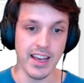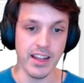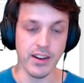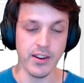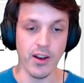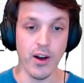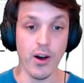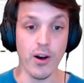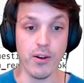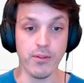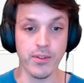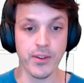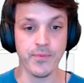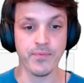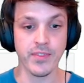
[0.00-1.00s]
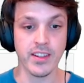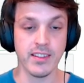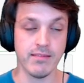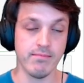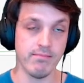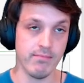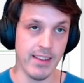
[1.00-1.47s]
end of
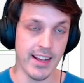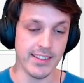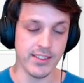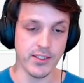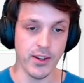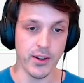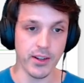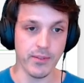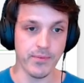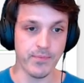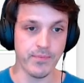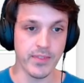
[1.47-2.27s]
answer token.